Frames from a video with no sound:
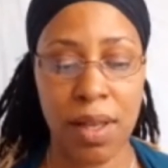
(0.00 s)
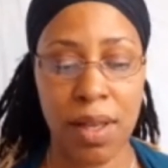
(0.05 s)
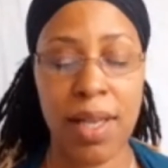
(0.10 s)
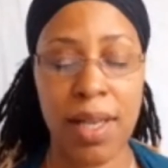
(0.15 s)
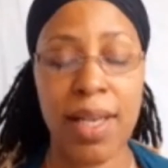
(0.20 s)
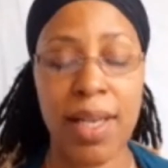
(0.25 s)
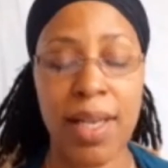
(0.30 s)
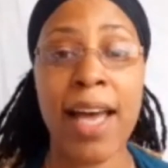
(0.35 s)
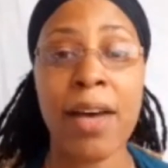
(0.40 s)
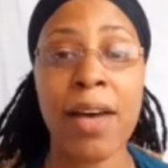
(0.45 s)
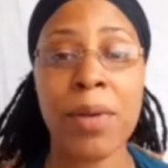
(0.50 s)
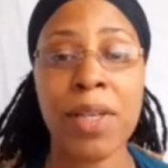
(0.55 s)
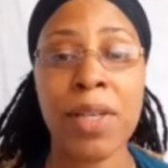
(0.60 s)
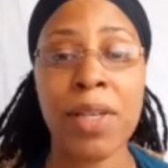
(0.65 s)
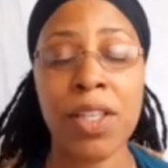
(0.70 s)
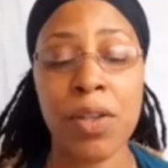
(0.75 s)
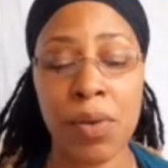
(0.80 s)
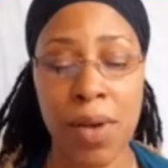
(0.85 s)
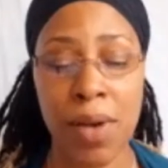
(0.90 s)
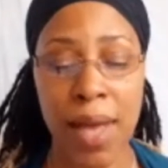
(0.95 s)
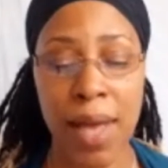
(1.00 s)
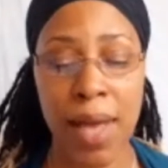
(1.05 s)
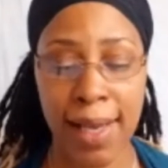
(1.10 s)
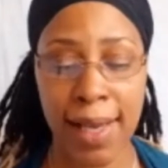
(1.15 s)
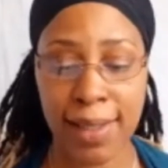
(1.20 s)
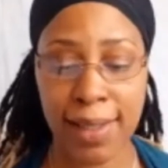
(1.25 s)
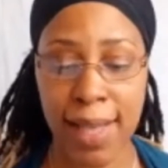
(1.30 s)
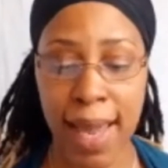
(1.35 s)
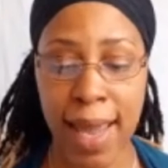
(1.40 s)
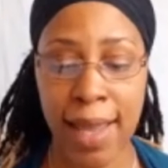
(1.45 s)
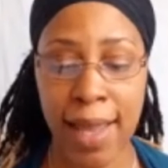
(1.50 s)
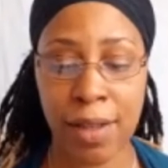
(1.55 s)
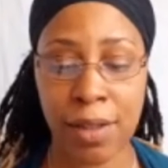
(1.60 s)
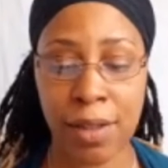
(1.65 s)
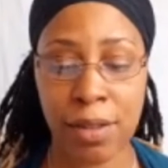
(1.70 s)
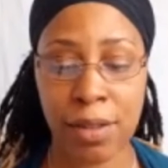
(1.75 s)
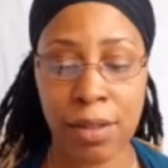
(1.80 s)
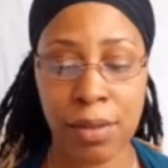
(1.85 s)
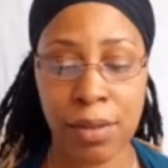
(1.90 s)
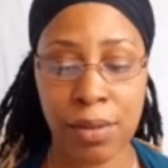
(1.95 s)
allowing your
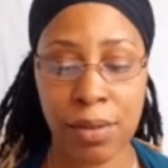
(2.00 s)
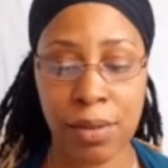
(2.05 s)
exhale